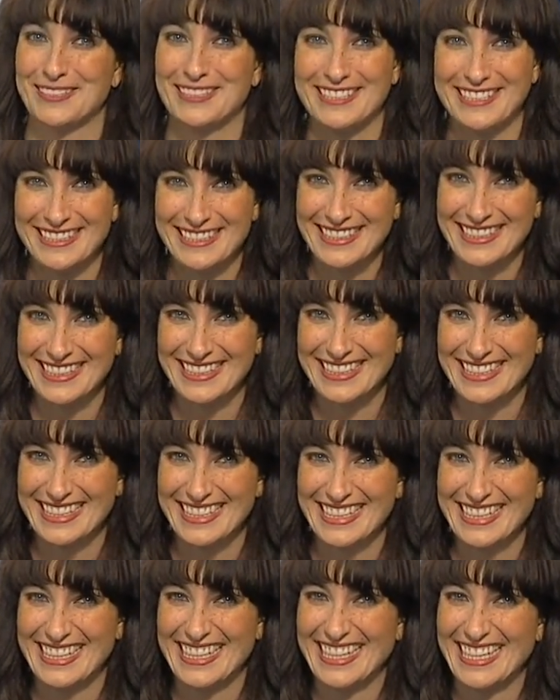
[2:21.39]
Okay,
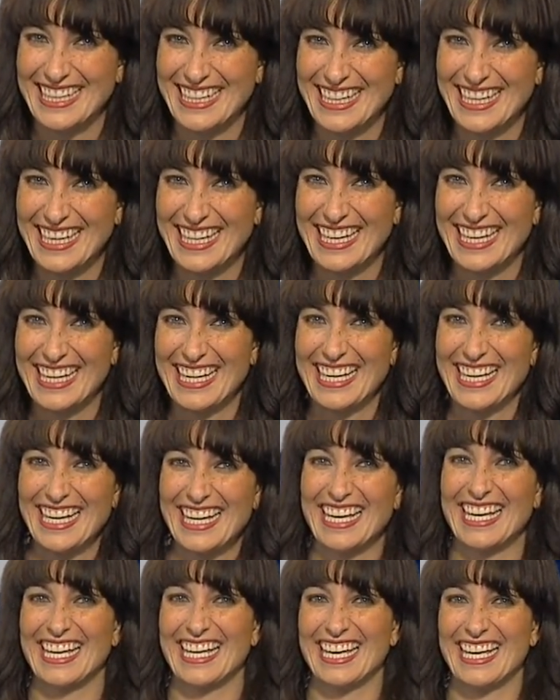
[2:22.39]
Alexander Rexy sort of
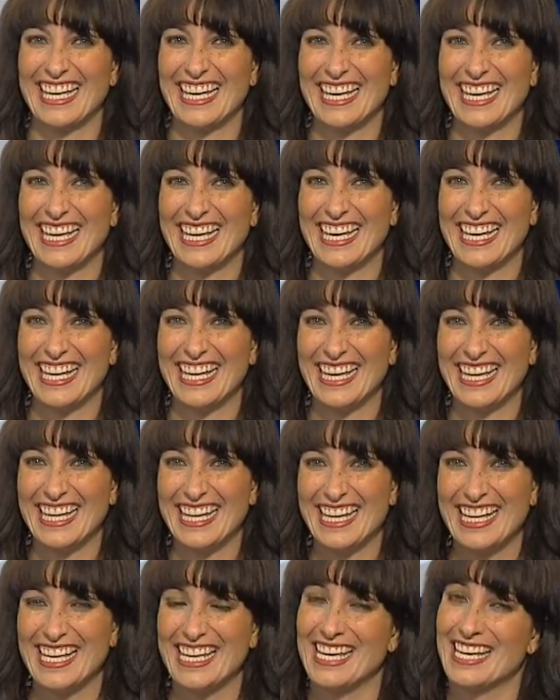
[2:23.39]
turned up his nose at it. Uh,
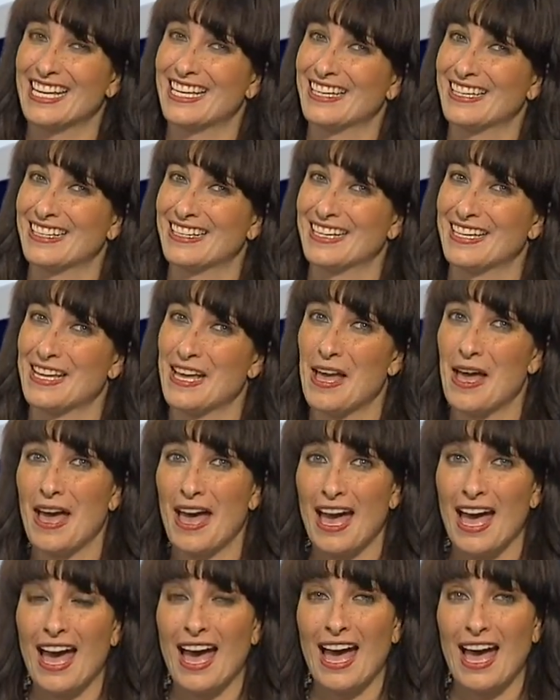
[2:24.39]
yeah. What'd you think about
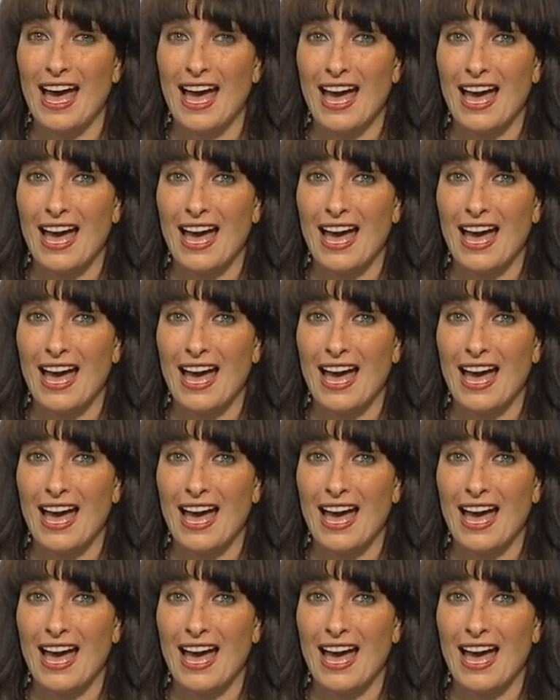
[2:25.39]
the smell?